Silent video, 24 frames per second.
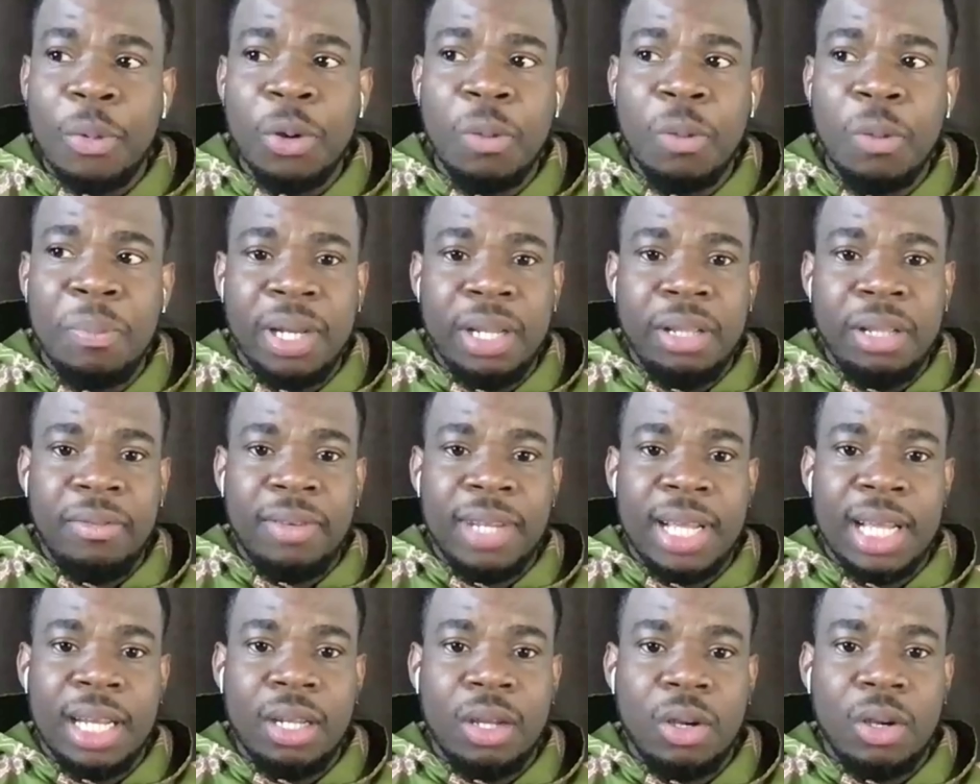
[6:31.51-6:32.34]
And I, I
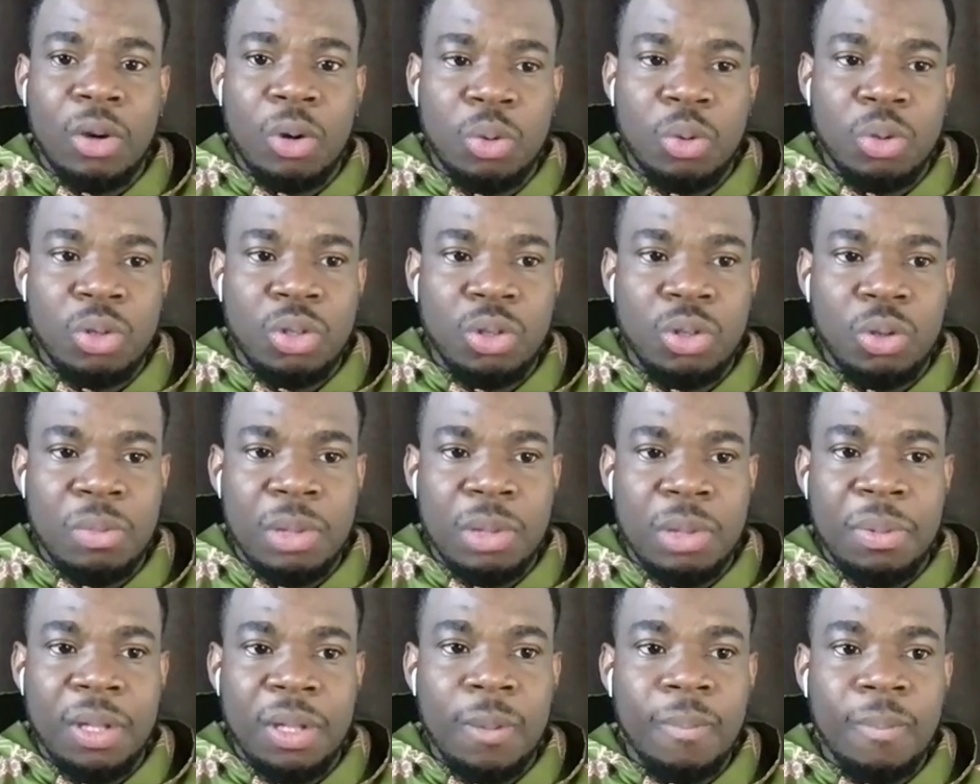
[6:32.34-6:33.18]
want to believe that
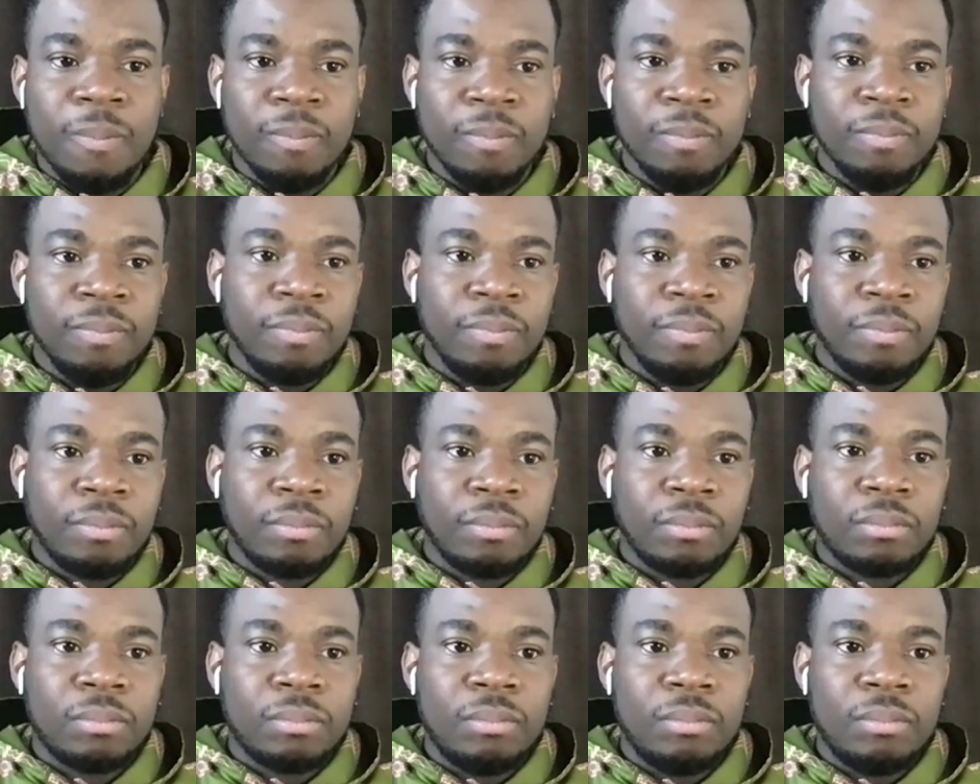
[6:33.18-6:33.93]
also maybe